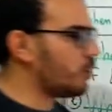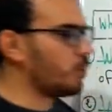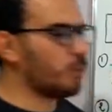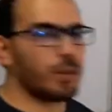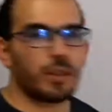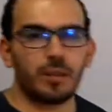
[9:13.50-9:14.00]

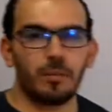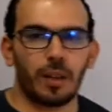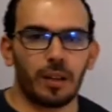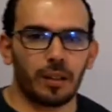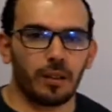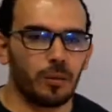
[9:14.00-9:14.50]
question
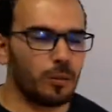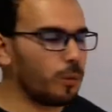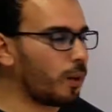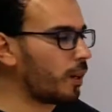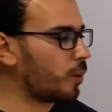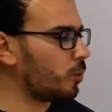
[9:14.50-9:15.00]
mark.
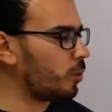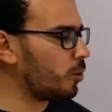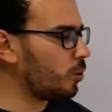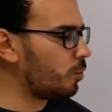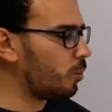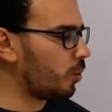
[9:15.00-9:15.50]
Where were
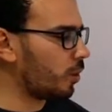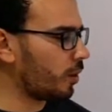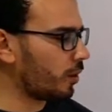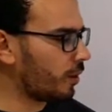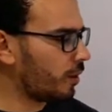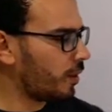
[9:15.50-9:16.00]
you born?
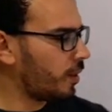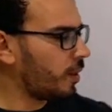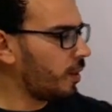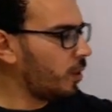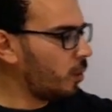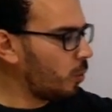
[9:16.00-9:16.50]

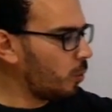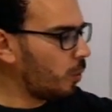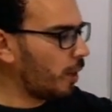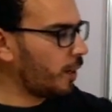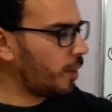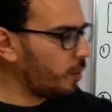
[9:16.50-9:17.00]

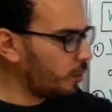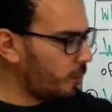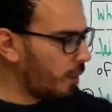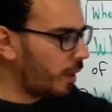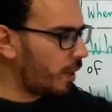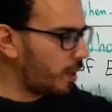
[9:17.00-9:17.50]
When
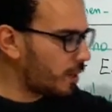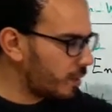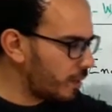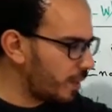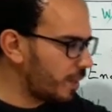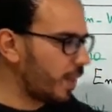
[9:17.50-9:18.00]
built
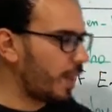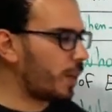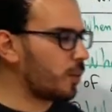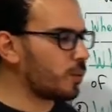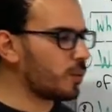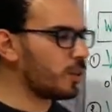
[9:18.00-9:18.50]
this
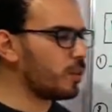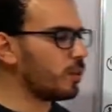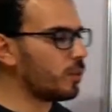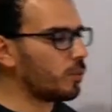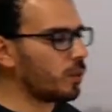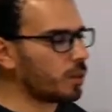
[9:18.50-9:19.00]
house?
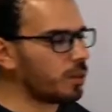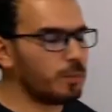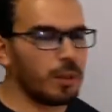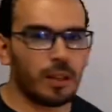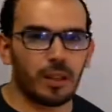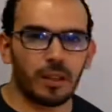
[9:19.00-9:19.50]
Question
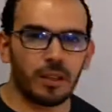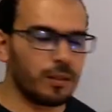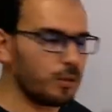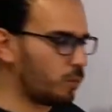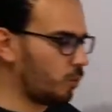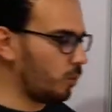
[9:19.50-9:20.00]
mark
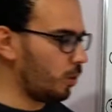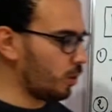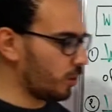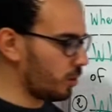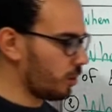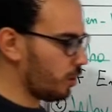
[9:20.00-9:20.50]

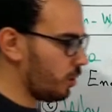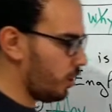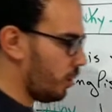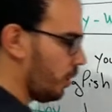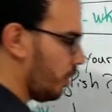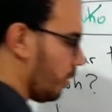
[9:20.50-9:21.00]
was.
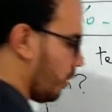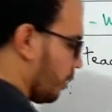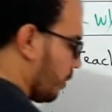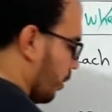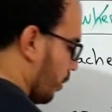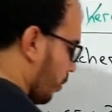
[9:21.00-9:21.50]

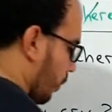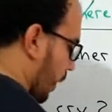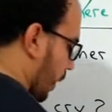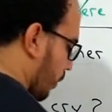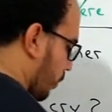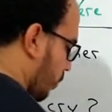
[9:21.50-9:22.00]
So we
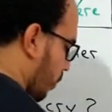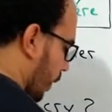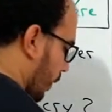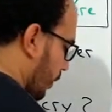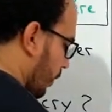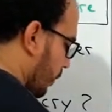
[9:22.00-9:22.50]
have
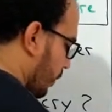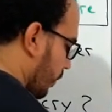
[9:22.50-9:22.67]
when.